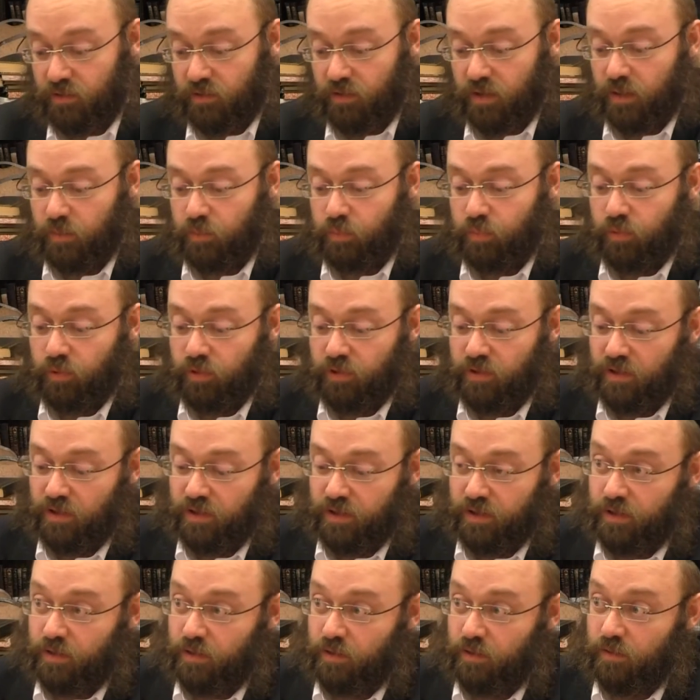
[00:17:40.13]
he put a
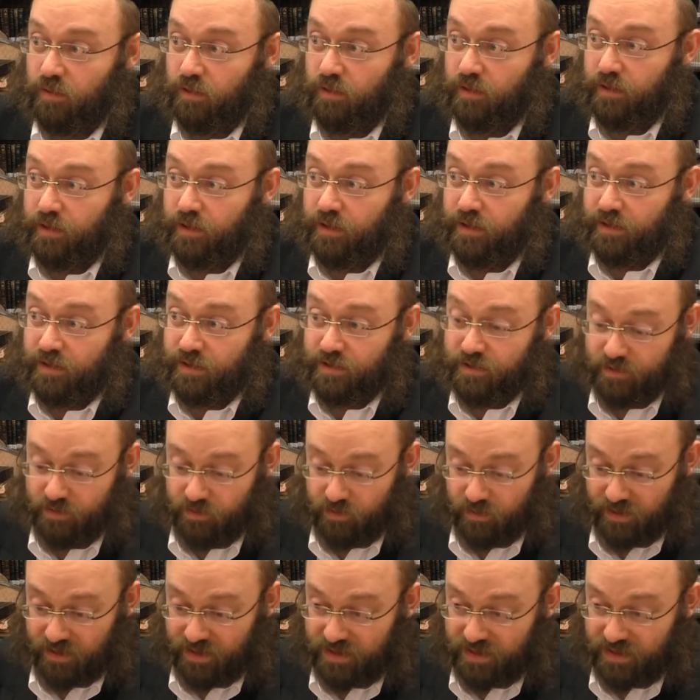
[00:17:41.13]
little in his, in